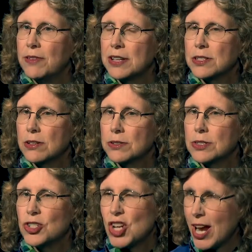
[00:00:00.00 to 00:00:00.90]
vessels
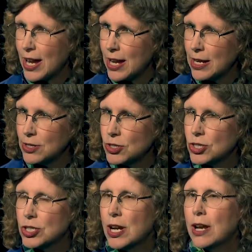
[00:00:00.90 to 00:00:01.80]

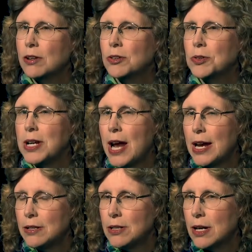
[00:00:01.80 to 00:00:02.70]
change and
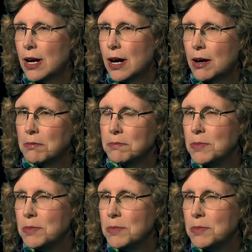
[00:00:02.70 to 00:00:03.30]
create uh,